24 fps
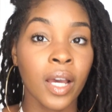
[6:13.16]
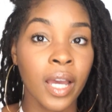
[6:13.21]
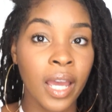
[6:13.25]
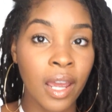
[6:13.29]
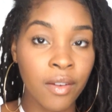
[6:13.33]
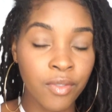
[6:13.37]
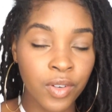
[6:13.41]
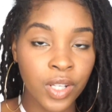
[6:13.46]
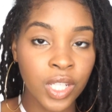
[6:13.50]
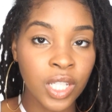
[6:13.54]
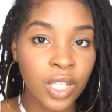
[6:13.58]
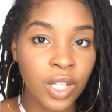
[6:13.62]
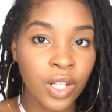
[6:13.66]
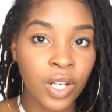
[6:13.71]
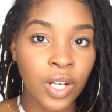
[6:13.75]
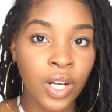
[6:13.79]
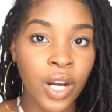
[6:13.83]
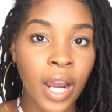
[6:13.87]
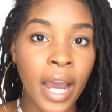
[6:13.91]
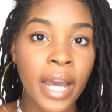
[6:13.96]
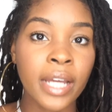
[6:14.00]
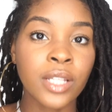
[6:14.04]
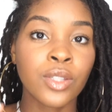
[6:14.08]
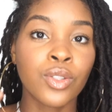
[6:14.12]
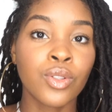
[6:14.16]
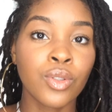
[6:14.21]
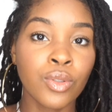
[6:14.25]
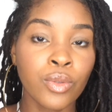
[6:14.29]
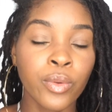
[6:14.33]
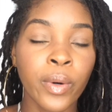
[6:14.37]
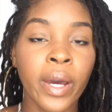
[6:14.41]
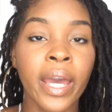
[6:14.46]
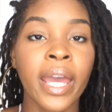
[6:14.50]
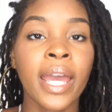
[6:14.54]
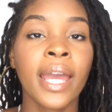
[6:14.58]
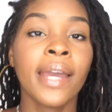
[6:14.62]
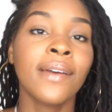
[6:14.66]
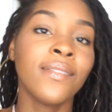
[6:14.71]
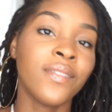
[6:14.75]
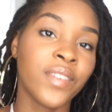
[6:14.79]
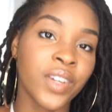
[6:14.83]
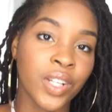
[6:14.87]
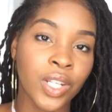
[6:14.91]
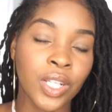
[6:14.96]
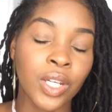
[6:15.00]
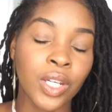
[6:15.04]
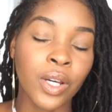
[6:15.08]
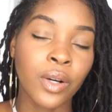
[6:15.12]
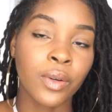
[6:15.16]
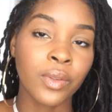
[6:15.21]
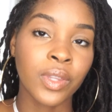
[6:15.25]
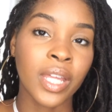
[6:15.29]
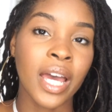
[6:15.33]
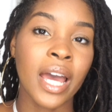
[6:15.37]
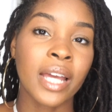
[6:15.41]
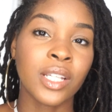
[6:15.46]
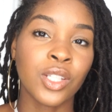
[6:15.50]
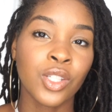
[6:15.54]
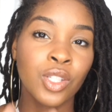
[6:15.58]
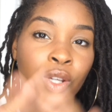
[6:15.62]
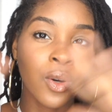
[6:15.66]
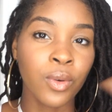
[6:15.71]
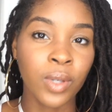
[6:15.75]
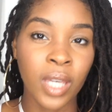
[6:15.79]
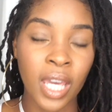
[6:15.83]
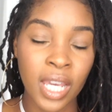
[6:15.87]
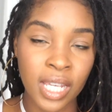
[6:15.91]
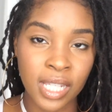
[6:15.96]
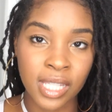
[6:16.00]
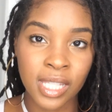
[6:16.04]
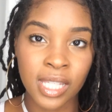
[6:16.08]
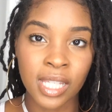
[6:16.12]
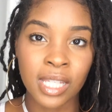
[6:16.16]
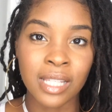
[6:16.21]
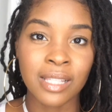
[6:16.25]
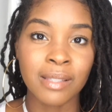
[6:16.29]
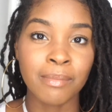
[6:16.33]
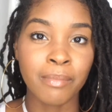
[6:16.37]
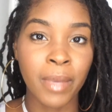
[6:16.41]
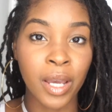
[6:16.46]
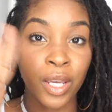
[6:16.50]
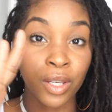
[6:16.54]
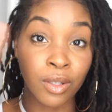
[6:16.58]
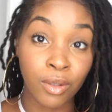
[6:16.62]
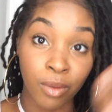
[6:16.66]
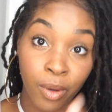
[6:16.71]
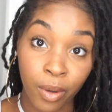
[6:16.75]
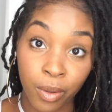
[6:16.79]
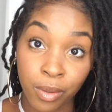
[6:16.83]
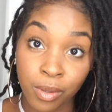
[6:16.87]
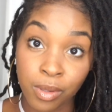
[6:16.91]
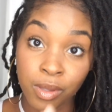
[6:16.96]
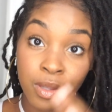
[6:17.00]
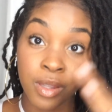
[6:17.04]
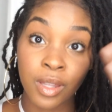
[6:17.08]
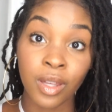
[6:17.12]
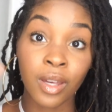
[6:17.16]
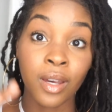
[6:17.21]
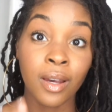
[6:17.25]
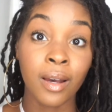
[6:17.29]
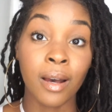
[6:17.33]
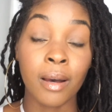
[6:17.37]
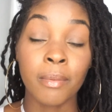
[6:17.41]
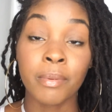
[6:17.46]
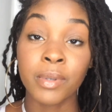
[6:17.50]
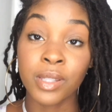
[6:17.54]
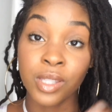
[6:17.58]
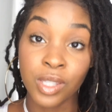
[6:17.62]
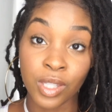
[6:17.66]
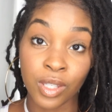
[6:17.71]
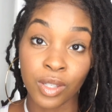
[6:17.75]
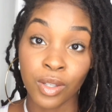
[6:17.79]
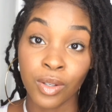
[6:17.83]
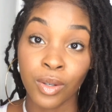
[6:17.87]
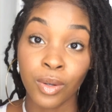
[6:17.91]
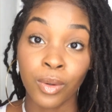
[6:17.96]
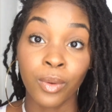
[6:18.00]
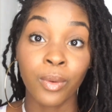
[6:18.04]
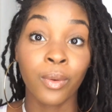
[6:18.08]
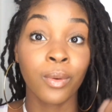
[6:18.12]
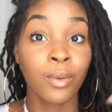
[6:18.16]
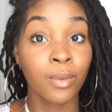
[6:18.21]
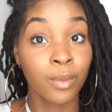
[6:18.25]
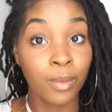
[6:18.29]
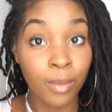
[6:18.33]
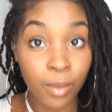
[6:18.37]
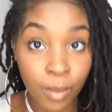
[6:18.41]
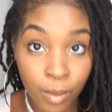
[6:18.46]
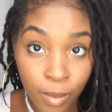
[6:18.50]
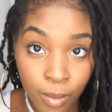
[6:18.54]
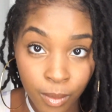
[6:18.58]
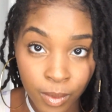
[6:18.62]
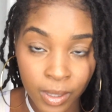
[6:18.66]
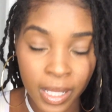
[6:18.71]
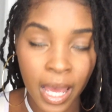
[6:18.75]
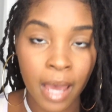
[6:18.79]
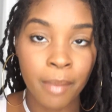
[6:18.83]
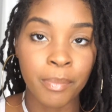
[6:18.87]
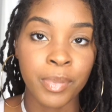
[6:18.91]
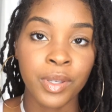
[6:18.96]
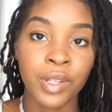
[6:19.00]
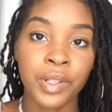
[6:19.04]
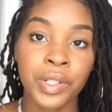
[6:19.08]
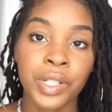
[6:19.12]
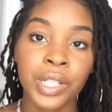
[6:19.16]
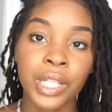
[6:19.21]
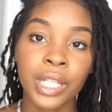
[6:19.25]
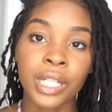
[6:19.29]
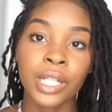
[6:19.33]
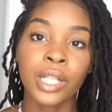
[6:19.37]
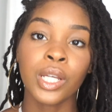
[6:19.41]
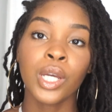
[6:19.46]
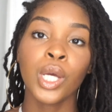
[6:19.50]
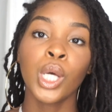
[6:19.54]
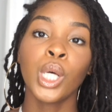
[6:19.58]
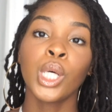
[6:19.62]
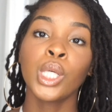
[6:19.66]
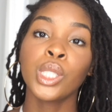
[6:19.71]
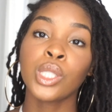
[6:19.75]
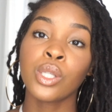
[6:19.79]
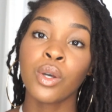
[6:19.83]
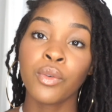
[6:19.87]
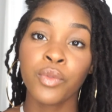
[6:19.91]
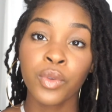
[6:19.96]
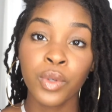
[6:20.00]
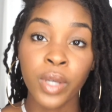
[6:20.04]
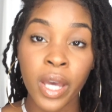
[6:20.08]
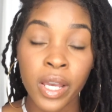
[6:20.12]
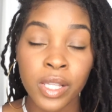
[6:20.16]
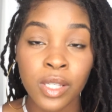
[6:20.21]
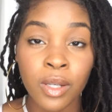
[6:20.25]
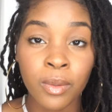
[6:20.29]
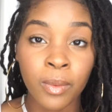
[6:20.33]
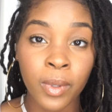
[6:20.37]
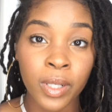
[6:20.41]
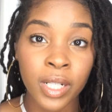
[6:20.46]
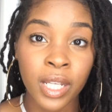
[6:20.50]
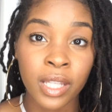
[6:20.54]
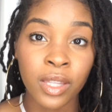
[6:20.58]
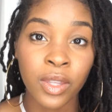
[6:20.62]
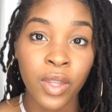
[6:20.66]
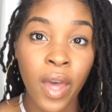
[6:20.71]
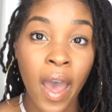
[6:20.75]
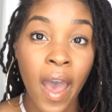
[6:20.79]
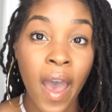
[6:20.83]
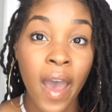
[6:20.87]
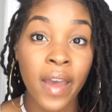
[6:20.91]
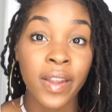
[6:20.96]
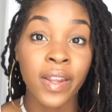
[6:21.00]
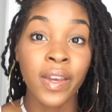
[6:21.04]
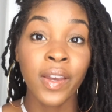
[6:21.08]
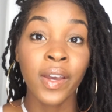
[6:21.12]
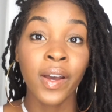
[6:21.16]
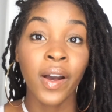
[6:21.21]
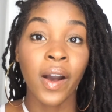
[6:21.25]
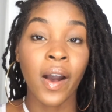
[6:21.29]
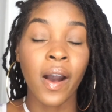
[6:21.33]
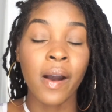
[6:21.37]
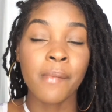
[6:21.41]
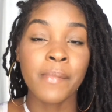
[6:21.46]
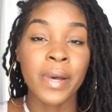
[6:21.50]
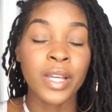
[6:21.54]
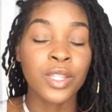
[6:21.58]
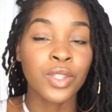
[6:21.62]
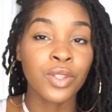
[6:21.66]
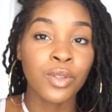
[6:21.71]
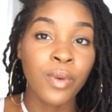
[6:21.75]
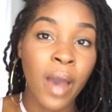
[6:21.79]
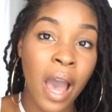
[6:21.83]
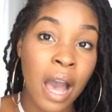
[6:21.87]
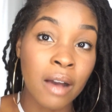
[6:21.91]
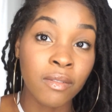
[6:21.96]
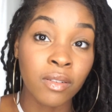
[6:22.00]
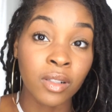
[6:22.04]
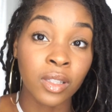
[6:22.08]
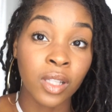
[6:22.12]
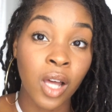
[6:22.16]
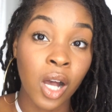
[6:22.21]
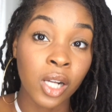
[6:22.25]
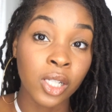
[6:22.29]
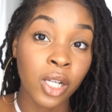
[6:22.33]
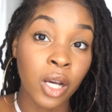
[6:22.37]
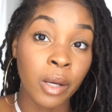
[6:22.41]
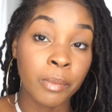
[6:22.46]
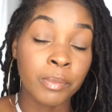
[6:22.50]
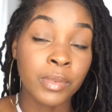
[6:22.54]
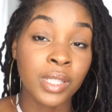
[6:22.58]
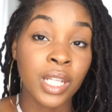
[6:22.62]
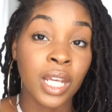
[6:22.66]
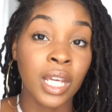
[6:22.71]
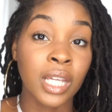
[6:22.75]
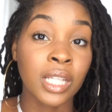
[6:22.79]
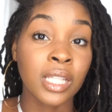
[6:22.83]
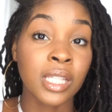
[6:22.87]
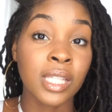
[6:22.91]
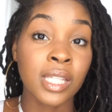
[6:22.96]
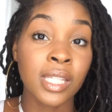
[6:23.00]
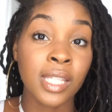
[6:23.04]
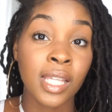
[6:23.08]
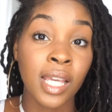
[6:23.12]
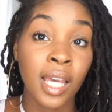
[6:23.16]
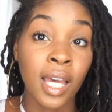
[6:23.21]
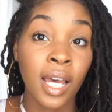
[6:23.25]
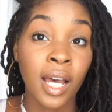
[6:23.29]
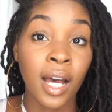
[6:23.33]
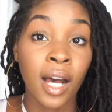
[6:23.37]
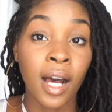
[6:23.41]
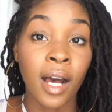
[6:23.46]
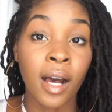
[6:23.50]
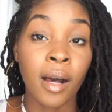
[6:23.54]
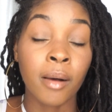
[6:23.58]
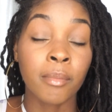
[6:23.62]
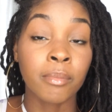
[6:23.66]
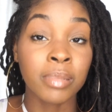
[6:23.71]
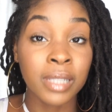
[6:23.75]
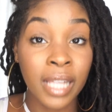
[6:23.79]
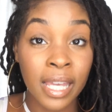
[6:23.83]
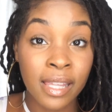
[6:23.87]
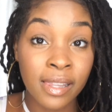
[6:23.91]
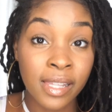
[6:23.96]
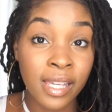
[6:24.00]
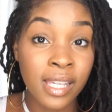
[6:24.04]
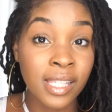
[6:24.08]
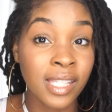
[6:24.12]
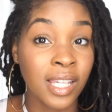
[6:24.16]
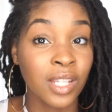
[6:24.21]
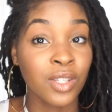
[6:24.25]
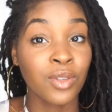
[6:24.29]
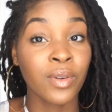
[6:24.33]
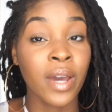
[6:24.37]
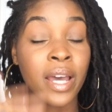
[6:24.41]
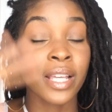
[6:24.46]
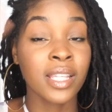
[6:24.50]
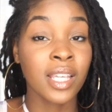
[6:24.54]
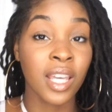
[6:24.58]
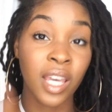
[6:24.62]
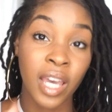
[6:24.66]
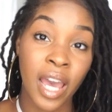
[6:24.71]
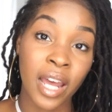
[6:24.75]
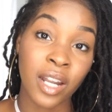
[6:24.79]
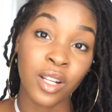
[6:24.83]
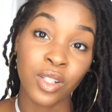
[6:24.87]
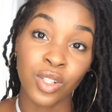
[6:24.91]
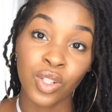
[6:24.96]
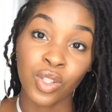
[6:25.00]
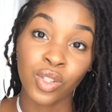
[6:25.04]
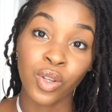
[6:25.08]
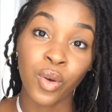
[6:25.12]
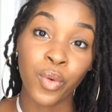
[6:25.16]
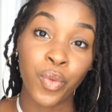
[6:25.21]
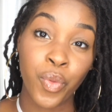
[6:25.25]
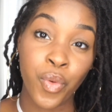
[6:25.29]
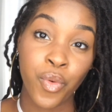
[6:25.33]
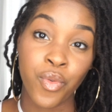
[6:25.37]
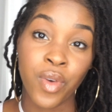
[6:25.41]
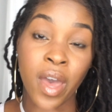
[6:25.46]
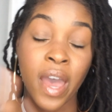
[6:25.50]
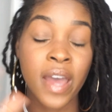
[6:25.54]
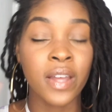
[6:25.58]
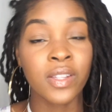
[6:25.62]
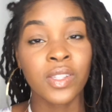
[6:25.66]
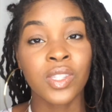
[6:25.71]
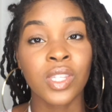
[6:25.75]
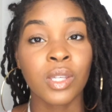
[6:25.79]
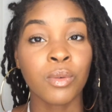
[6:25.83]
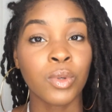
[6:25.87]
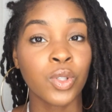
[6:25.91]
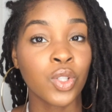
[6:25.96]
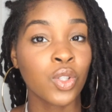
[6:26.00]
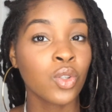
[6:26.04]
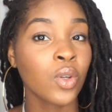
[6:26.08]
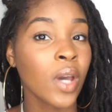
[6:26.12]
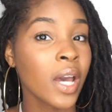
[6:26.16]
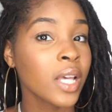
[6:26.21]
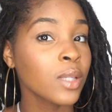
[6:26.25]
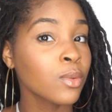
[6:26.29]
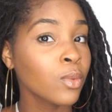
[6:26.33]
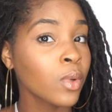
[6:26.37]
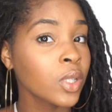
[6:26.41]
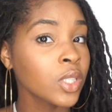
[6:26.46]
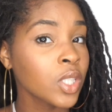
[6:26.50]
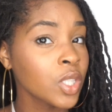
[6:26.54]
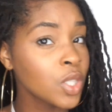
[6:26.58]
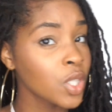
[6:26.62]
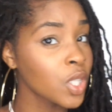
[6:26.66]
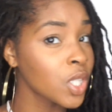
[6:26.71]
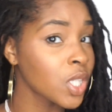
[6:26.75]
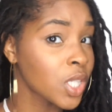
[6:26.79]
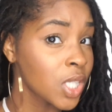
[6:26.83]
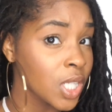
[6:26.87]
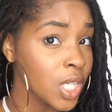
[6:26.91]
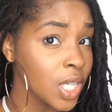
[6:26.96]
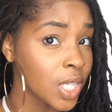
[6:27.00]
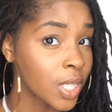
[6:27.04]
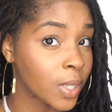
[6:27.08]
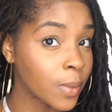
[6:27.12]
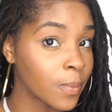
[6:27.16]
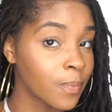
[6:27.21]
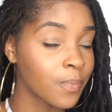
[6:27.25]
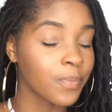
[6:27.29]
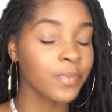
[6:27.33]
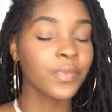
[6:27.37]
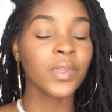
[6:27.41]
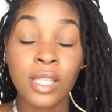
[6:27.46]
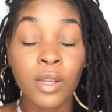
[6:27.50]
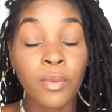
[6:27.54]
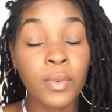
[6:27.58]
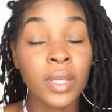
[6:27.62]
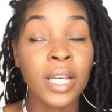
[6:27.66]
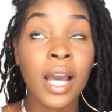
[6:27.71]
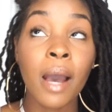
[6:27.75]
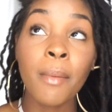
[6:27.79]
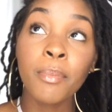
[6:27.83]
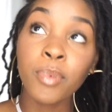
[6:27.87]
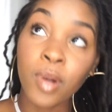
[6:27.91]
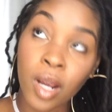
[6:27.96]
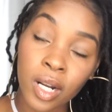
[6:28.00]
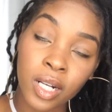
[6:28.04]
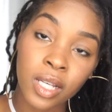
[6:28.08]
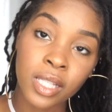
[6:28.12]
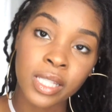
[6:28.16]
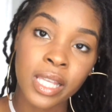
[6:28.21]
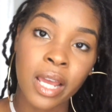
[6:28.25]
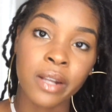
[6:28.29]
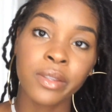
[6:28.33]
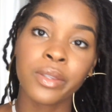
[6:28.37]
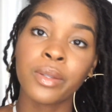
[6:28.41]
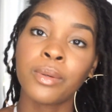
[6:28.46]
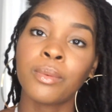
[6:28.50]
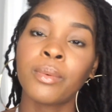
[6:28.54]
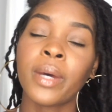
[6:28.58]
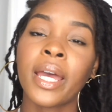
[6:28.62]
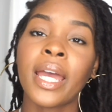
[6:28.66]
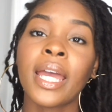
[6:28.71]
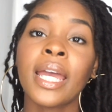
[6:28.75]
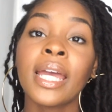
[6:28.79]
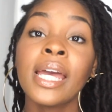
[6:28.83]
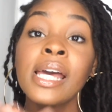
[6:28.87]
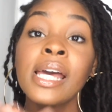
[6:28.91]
every year I do a video that showcases my growth up until that period. So if you guys are wanting that, I do have a lock updates playlist, and you guys can kind of just go through that and see what you guys want to see. So we got products out the way.